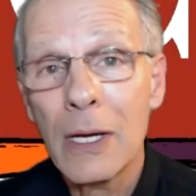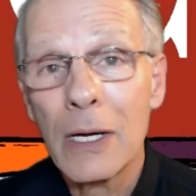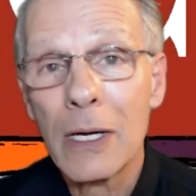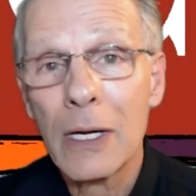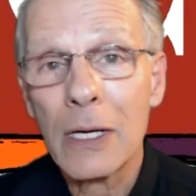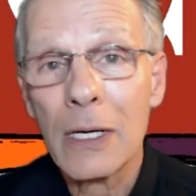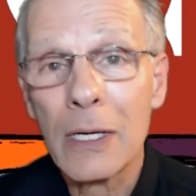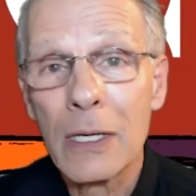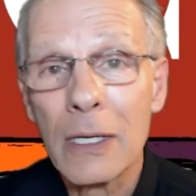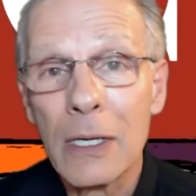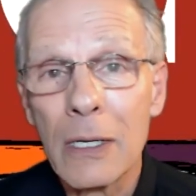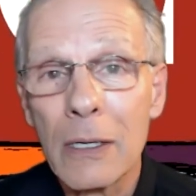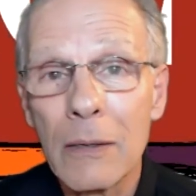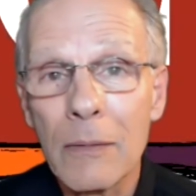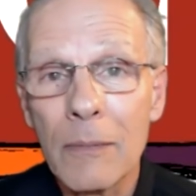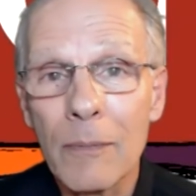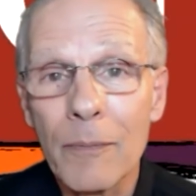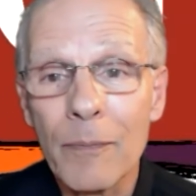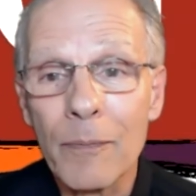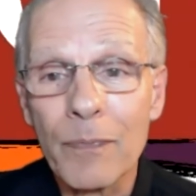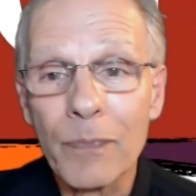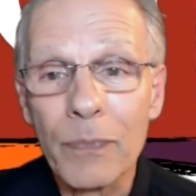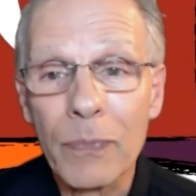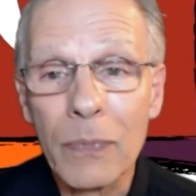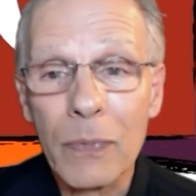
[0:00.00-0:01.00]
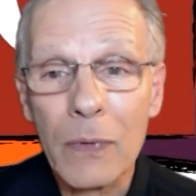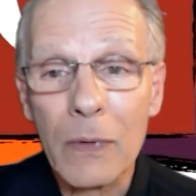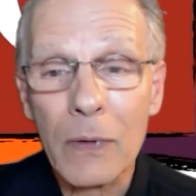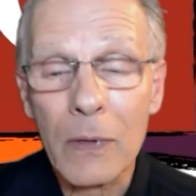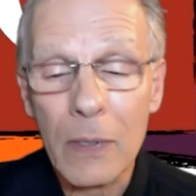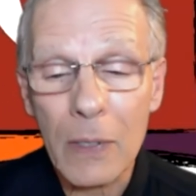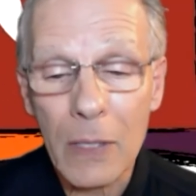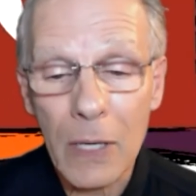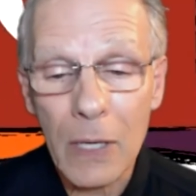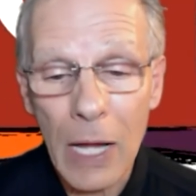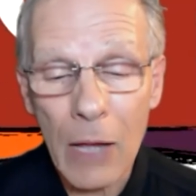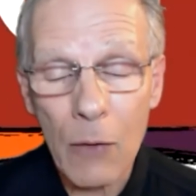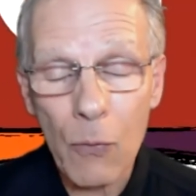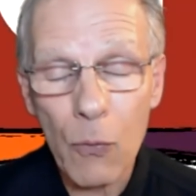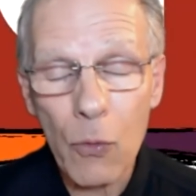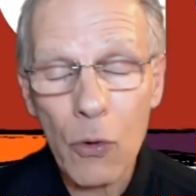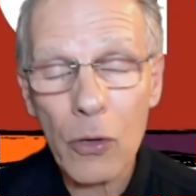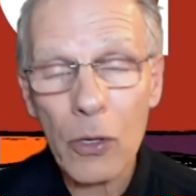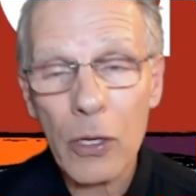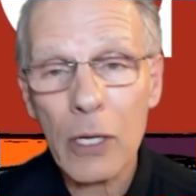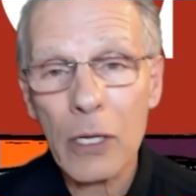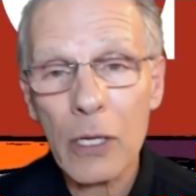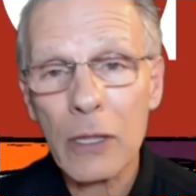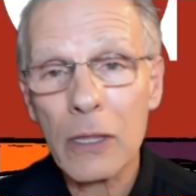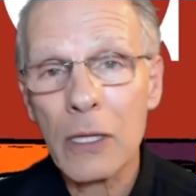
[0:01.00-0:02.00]
I
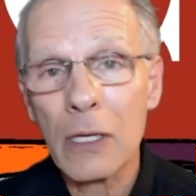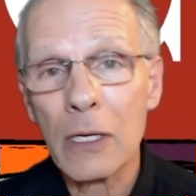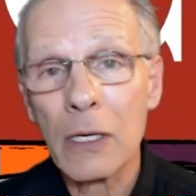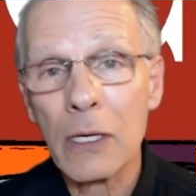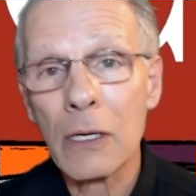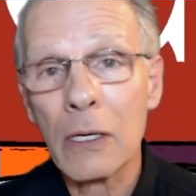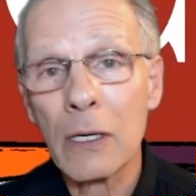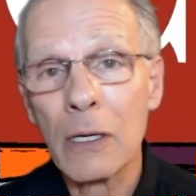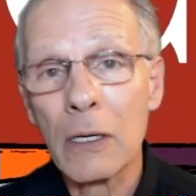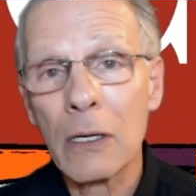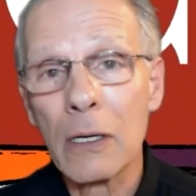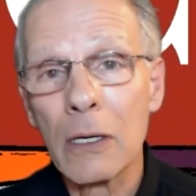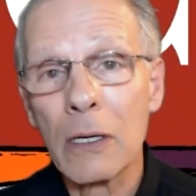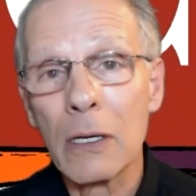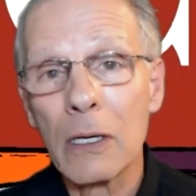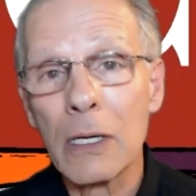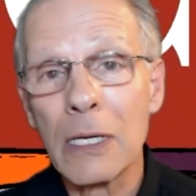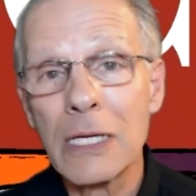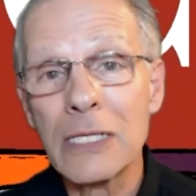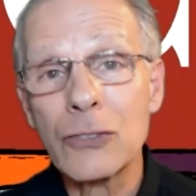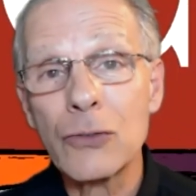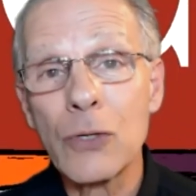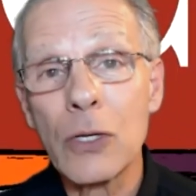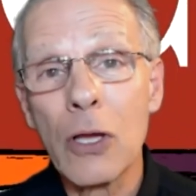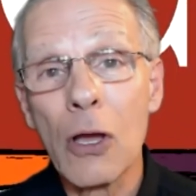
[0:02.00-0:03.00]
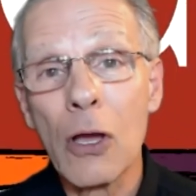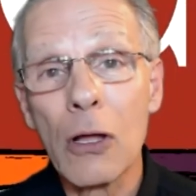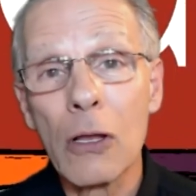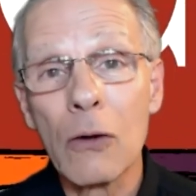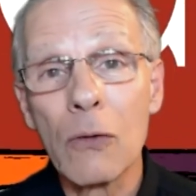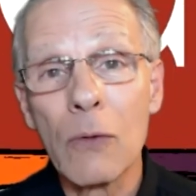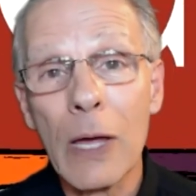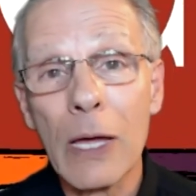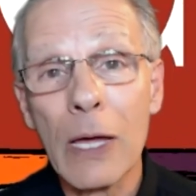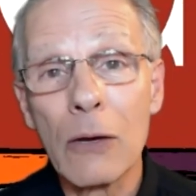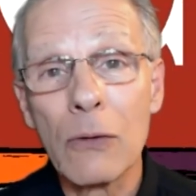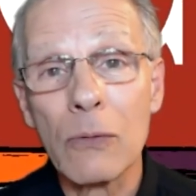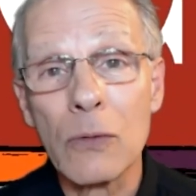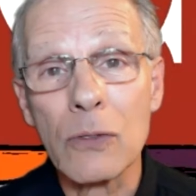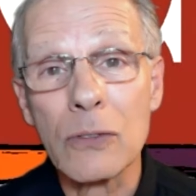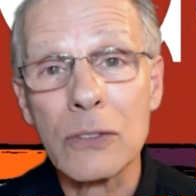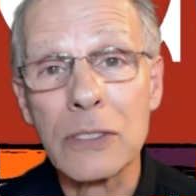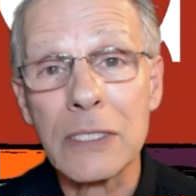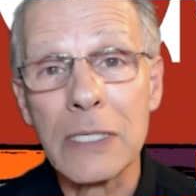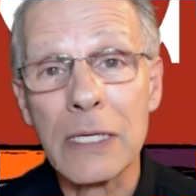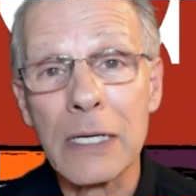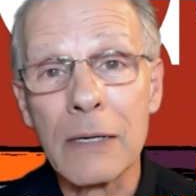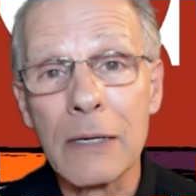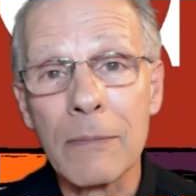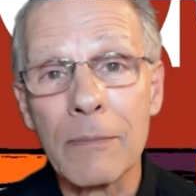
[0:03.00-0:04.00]
work at the History Colorado
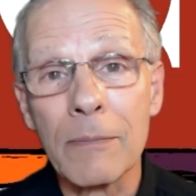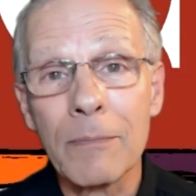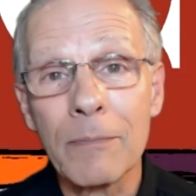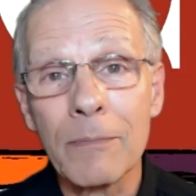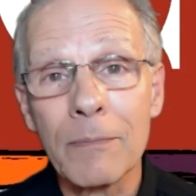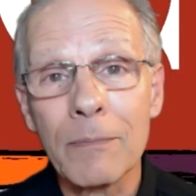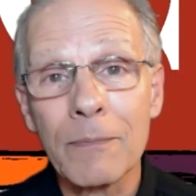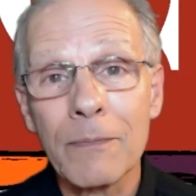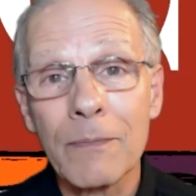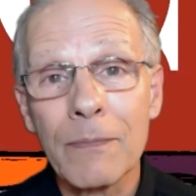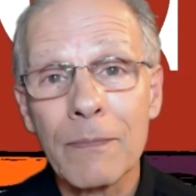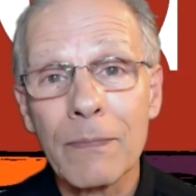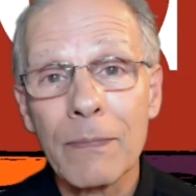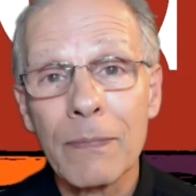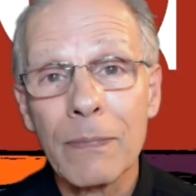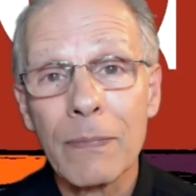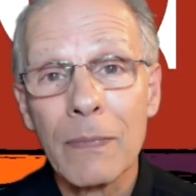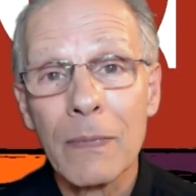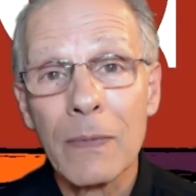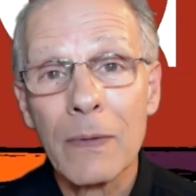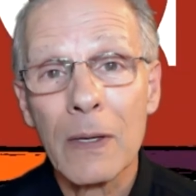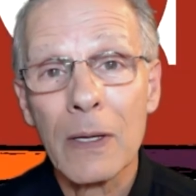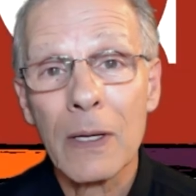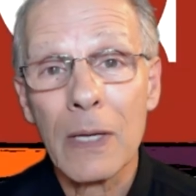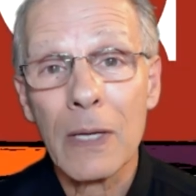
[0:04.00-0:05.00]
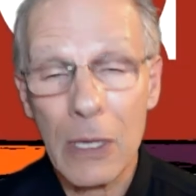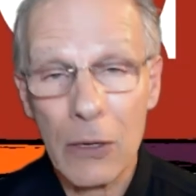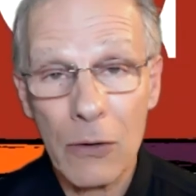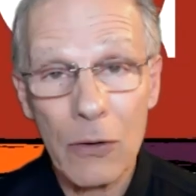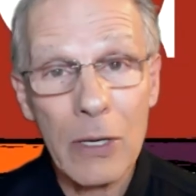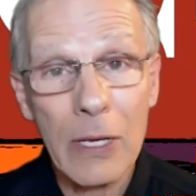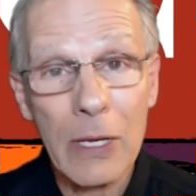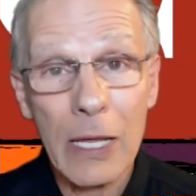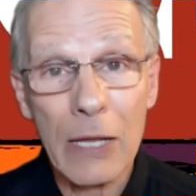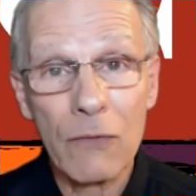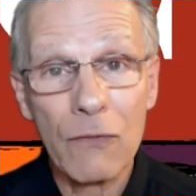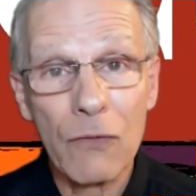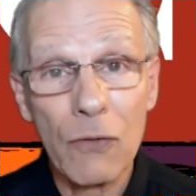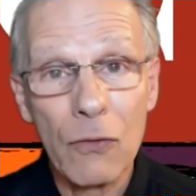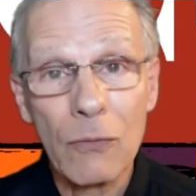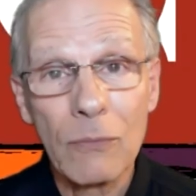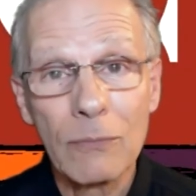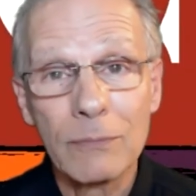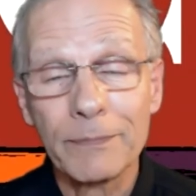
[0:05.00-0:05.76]
Museum here in Denver.